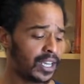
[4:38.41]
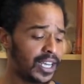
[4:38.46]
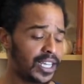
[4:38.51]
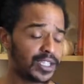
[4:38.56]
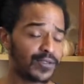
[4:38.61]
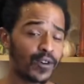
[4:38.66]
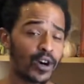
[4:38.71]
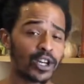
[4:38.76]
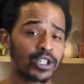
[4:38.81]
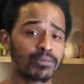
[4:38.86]

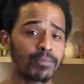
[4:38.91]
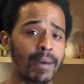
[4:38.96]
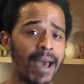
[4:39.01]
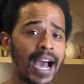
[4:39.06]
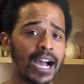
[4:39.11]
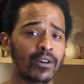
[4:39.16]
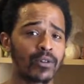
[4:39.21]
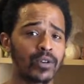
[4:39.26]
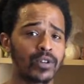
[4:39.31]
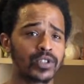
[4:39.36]
As far as
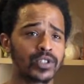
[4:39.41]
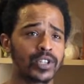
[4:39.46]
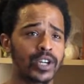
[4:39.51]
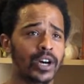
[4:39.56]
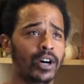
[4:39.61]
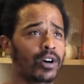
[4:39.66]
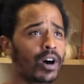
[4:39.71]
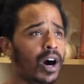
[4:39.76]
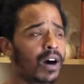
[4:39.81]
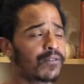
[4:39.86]
macros
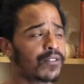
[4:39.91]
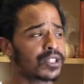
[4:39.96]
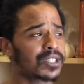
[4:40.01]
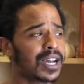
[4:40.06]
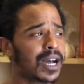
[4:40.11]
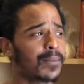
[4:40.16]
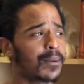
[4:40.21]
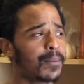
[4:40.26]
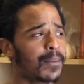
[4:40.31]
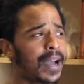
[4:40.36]
go, off the
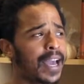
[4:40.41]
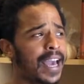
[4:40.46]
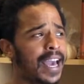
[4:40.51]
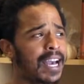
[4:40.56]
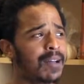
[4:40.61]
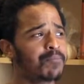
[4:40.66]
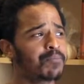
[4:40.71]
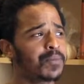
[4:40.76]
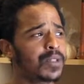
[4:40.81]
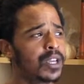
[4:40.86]
top of my
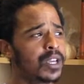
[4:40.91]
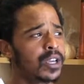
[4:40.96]
head,